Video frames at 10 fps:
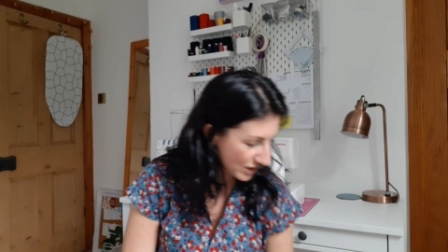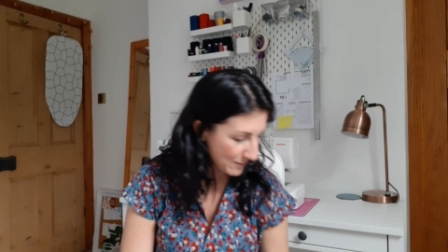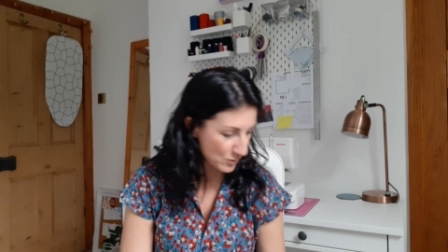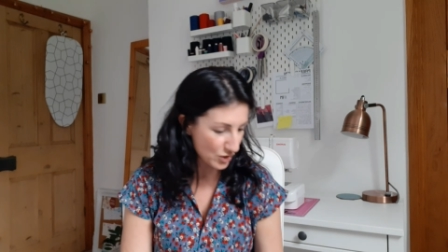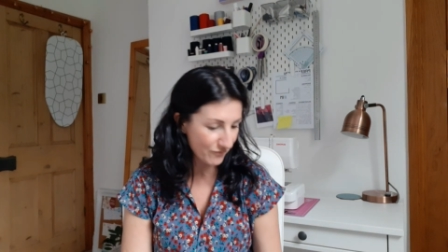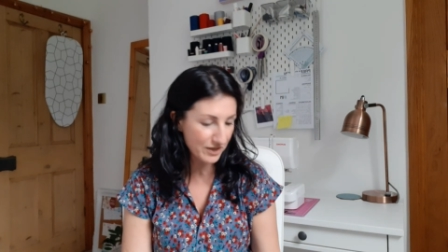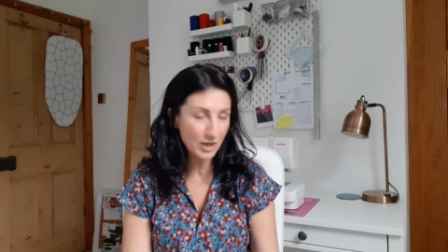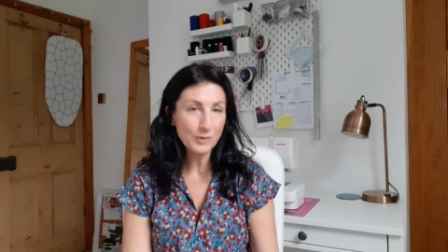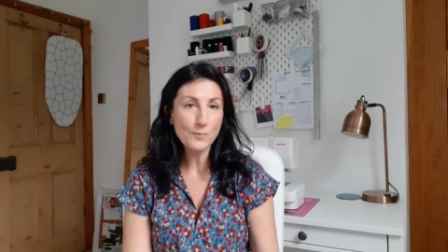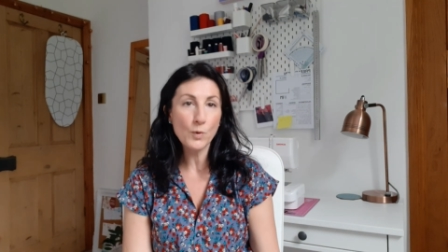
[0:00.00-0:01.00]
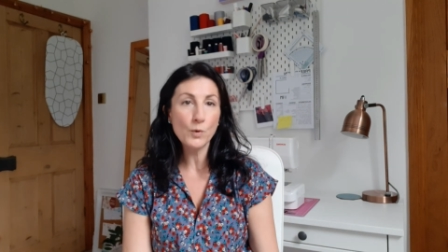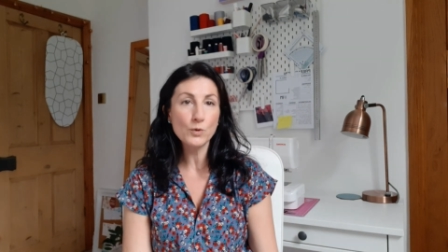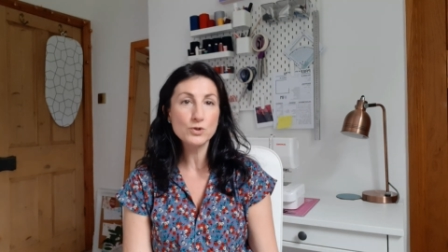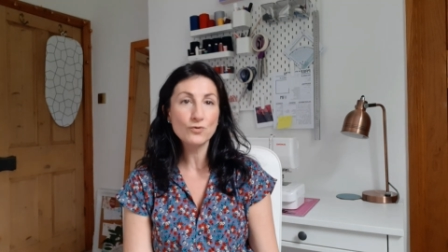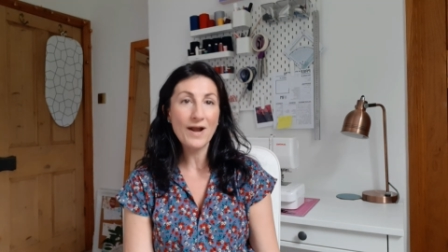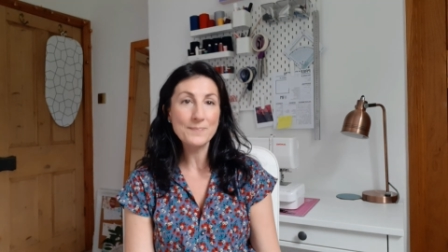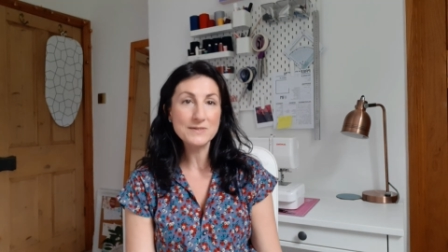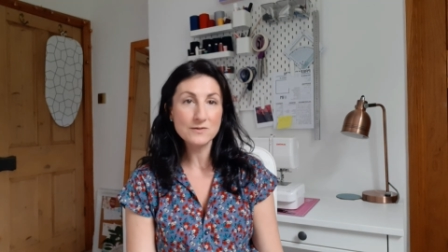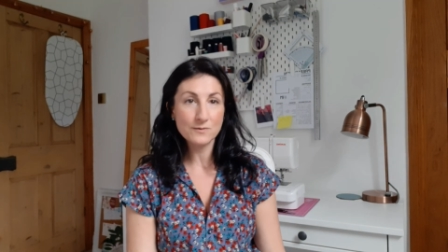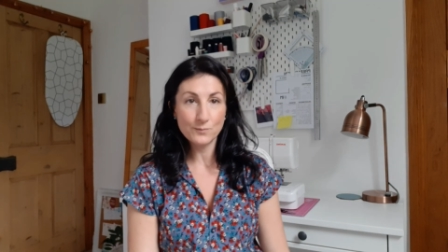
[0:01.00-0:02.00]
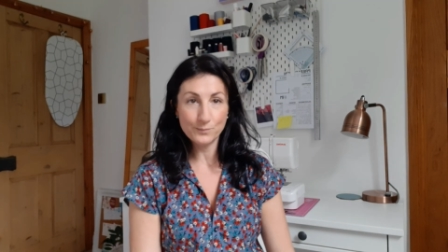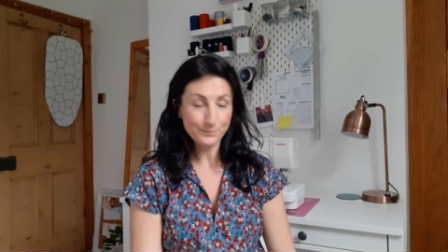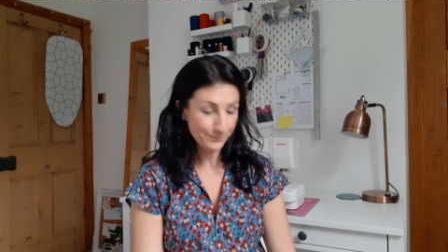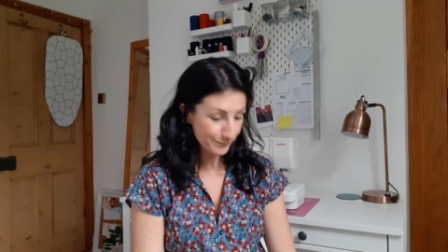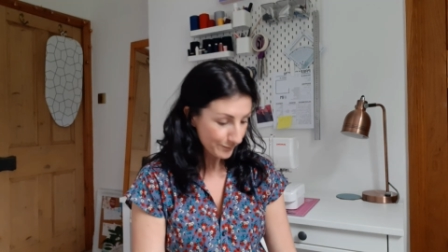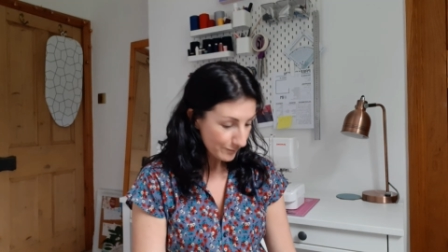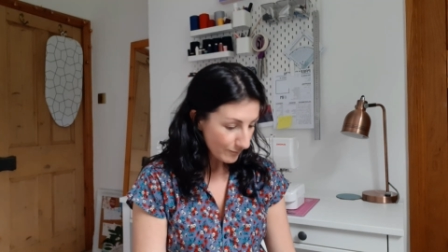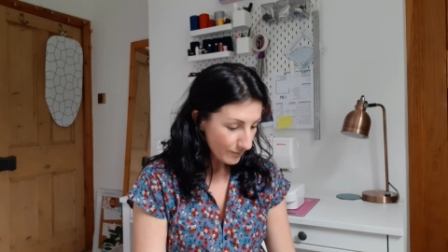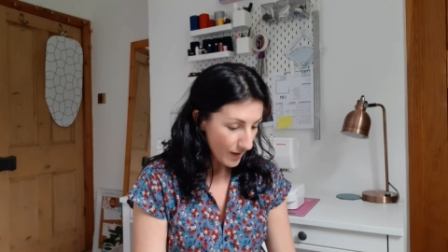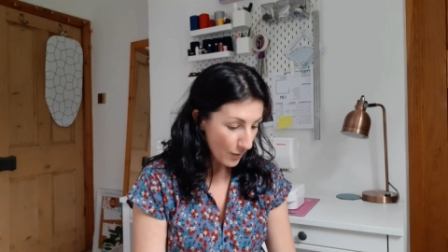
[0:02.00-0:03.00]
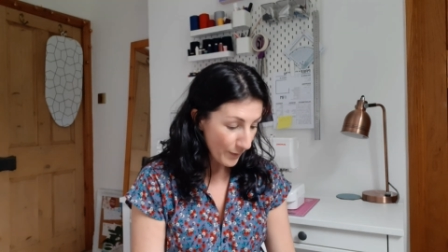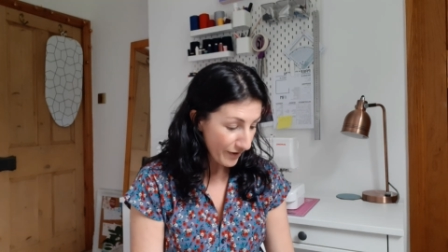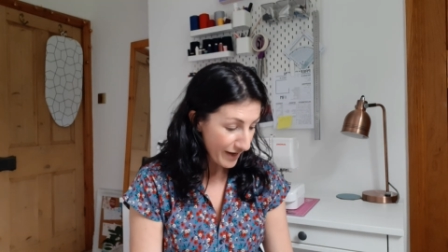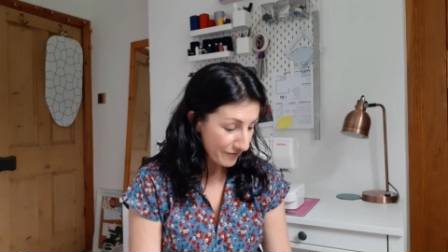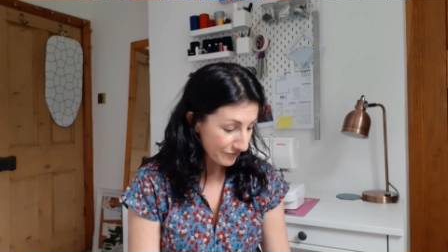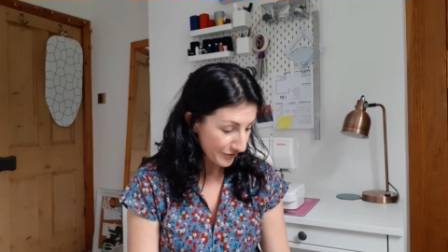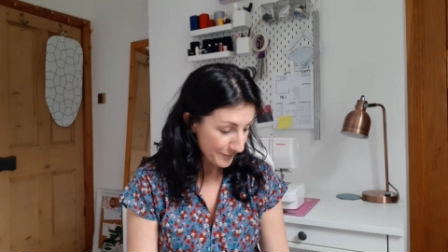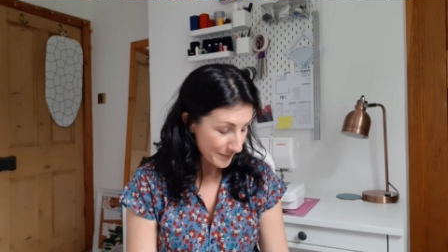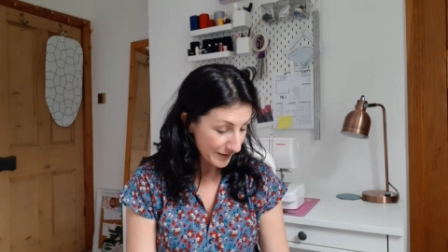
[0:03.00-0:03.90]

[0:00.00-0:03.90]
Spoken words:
keep shoving in more scraps when I have them.